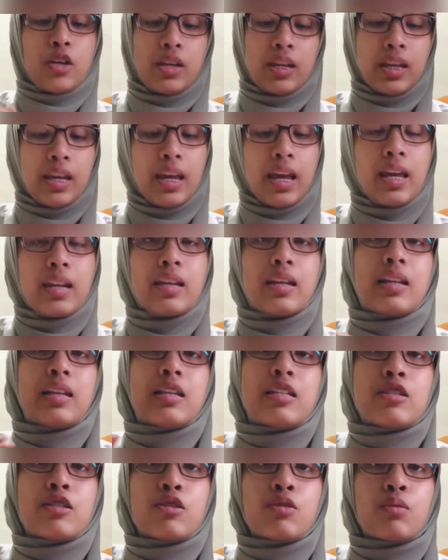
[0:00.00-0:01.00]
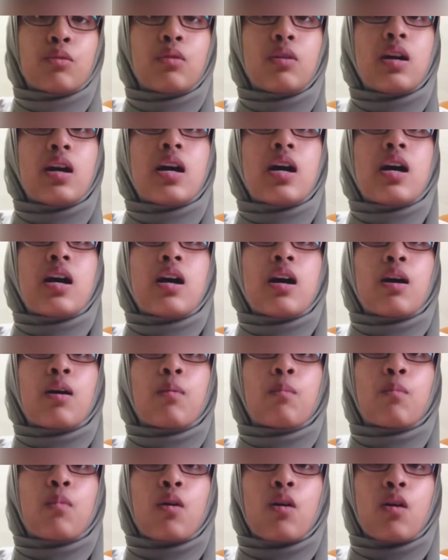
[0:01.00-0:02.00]
Okay, and it leads to
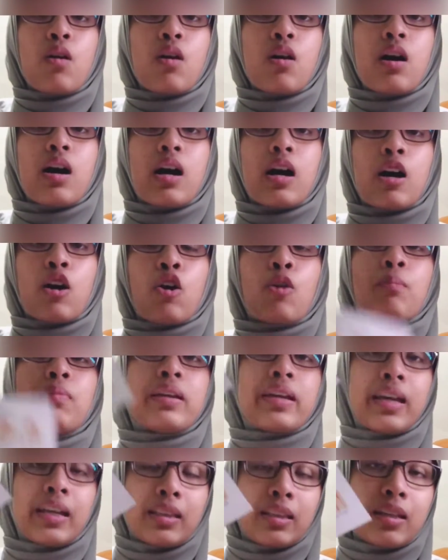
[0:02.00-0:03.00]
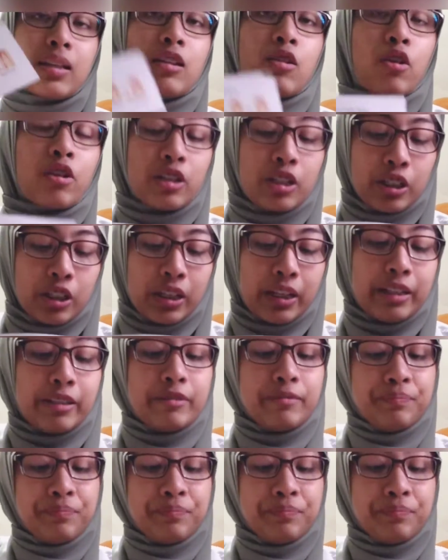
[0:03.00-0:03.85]
a more complicated condition.